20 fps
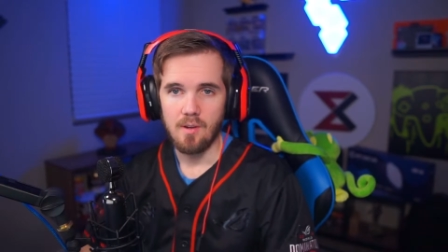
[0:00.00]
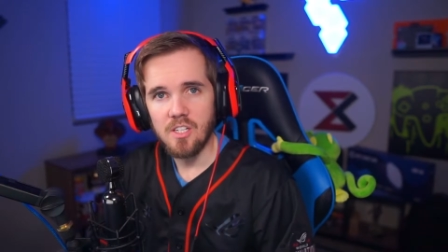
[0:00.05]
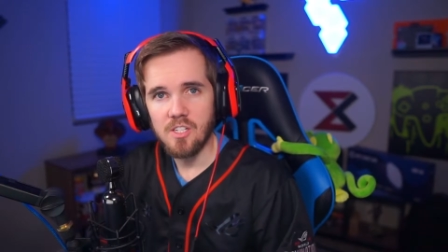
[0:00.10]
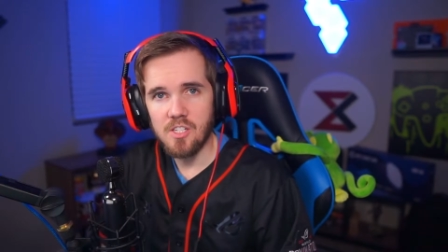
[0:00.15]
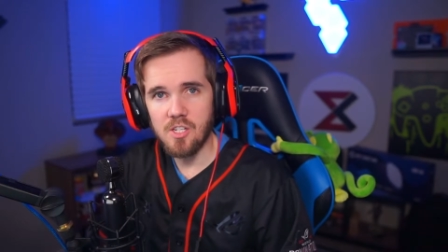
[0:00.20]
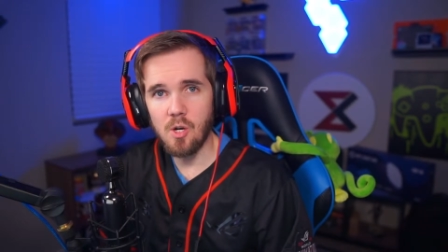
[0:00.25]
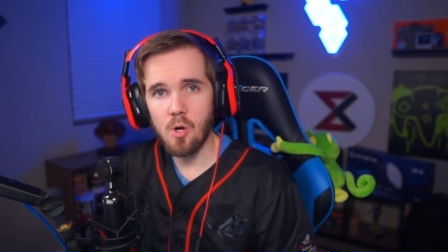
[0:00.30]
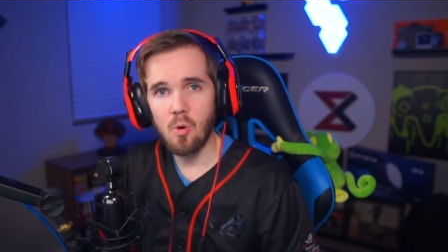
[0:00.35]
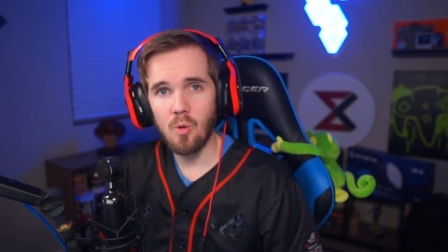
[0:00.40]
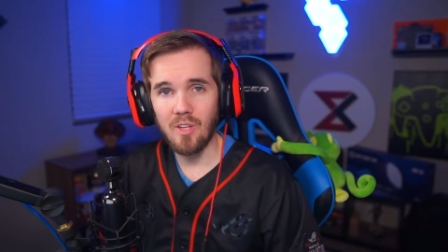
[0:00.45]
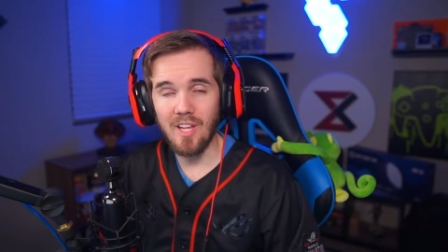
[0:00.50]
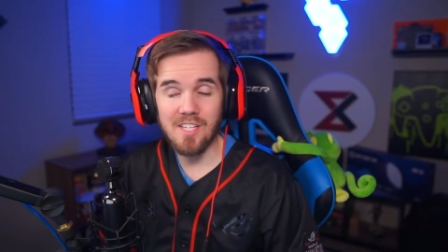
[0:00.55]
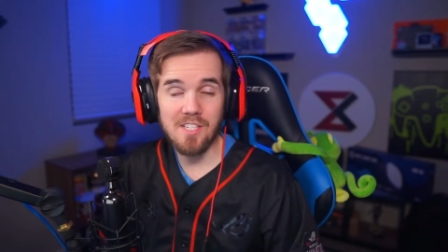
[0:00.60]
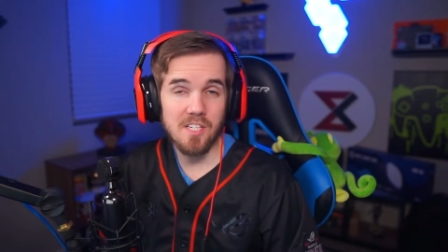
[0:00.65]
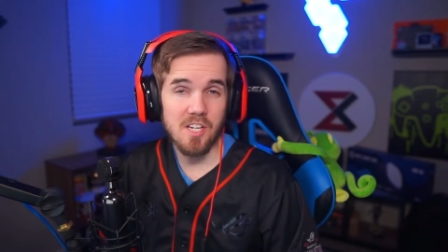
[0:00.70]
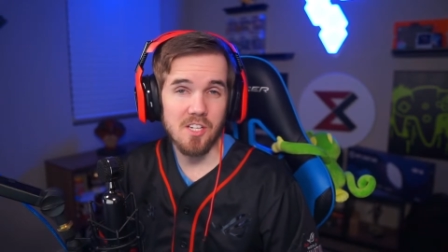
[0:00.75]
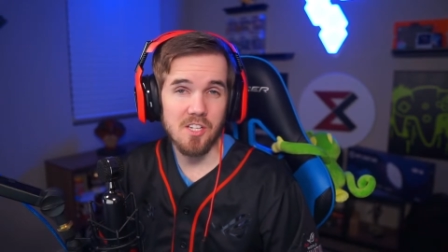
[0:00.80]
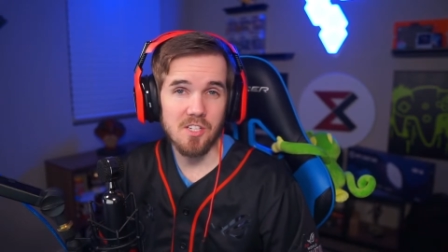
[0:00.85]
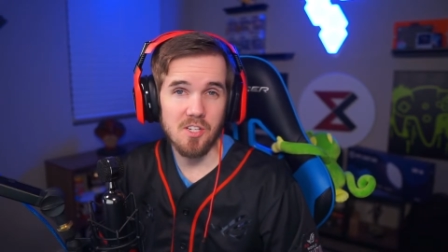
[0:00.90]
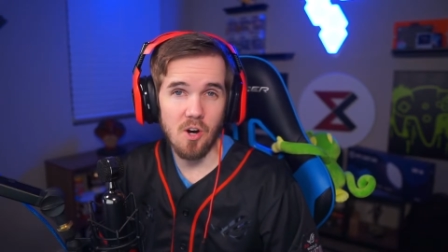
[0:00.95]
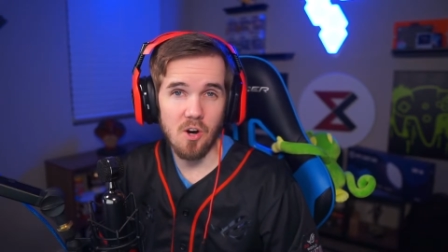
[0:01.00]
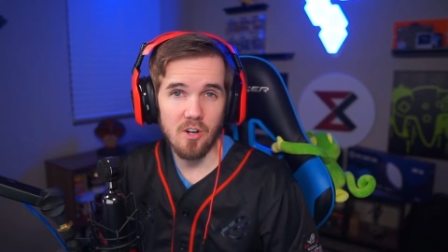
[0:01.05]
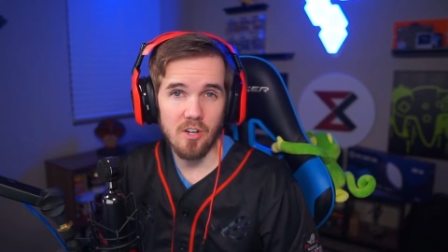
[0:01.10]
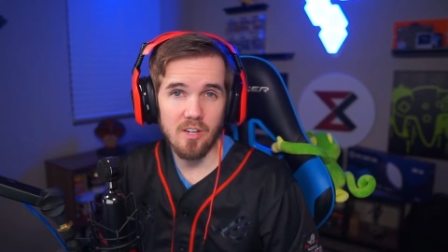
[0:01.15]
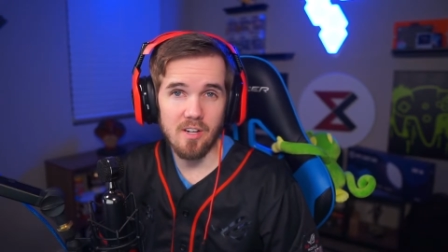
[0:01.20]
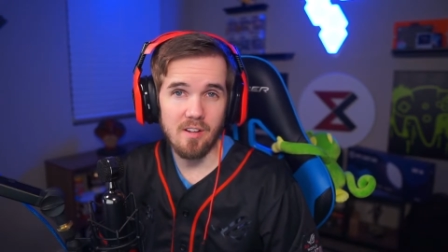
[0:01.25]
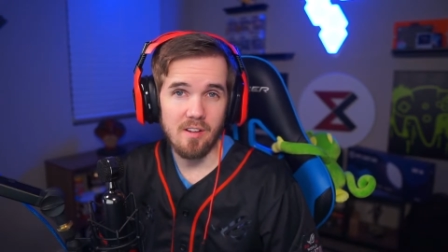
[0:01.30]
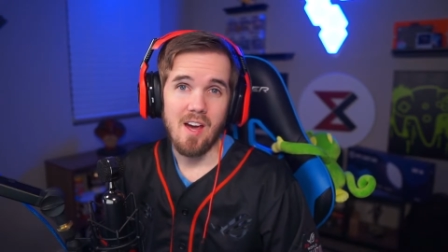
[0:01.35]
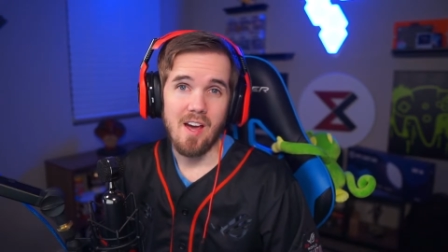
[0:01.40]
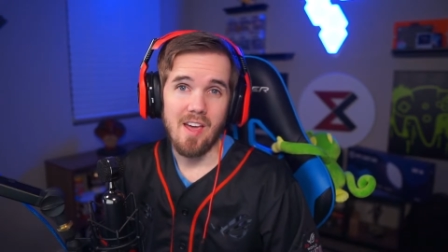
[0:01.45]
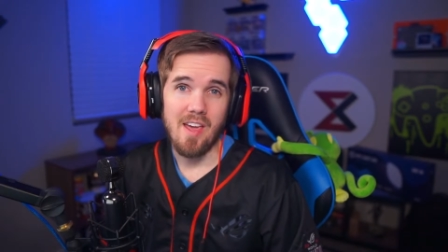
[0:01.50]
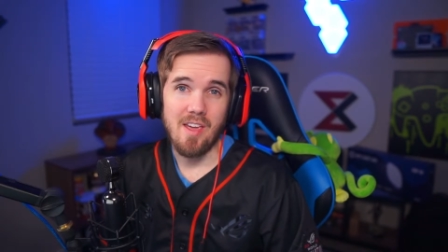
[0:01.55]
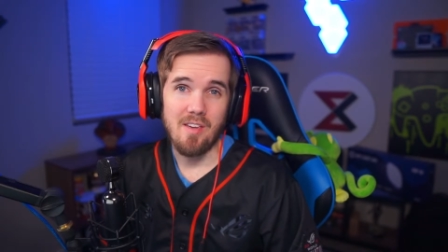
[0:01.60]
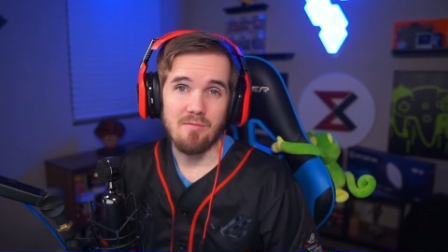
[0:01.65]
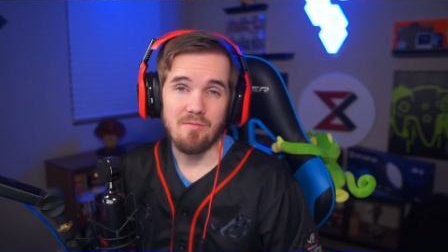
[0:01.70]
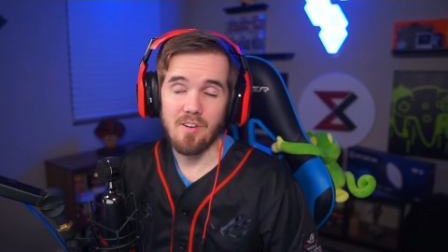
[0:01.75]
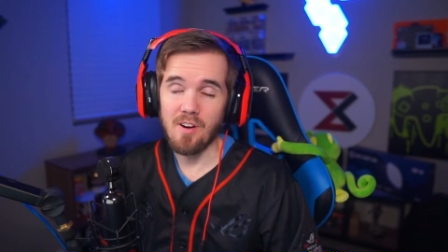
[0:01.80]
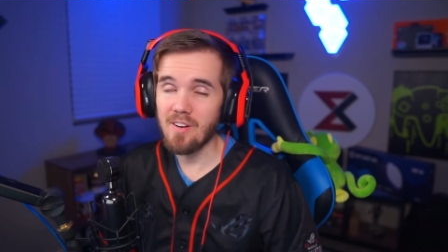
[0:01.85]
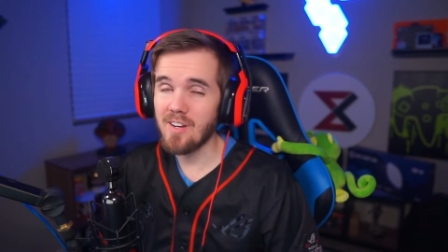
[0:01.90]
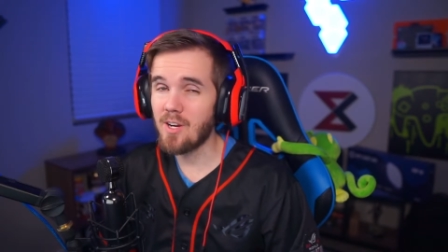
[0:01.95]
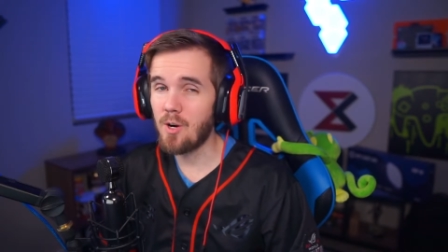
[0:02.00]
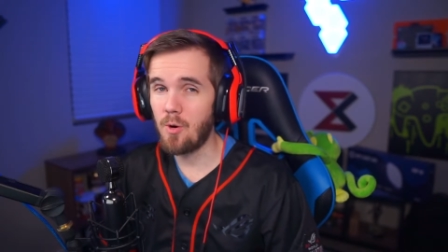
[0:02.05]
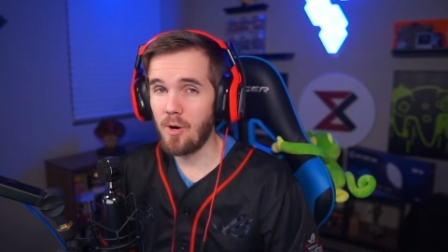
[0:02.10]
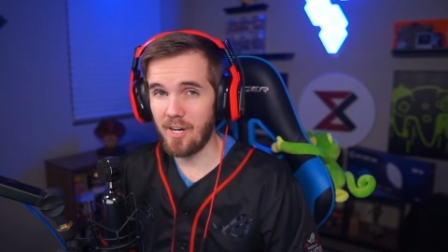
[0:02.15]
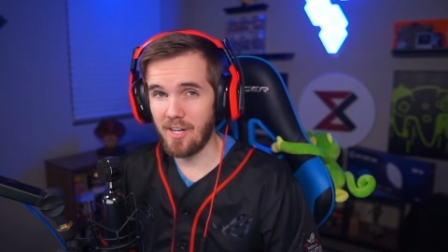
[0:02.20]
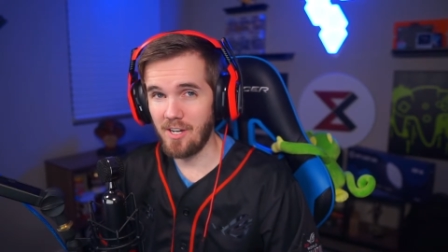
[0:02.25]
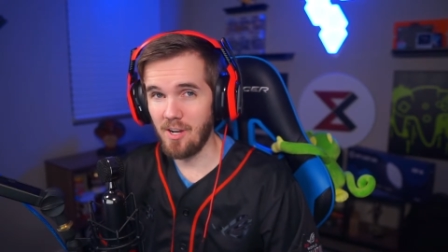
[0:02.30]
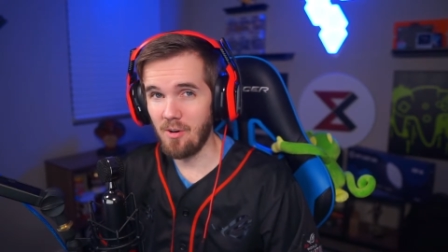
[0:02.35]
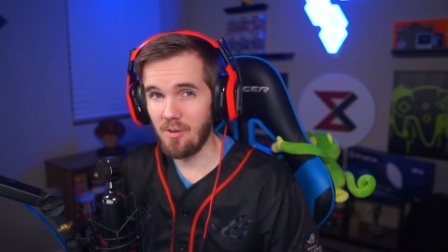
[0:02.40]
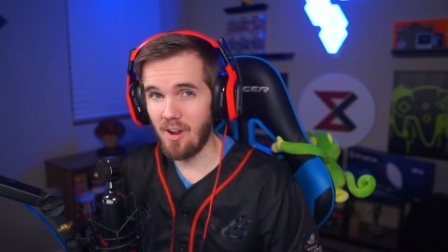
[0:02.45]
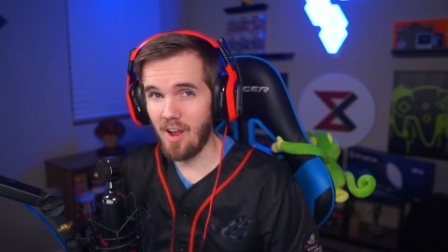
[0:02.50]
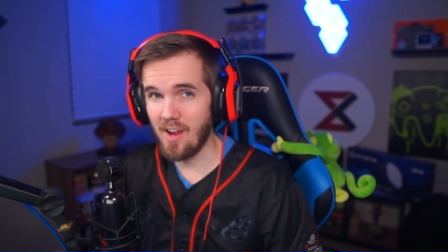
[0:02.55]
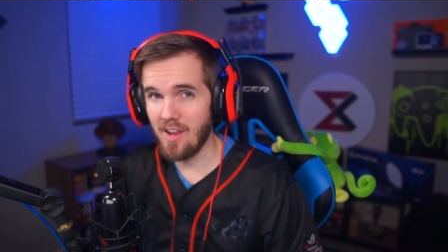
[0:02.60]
So let's get started. A very quick note,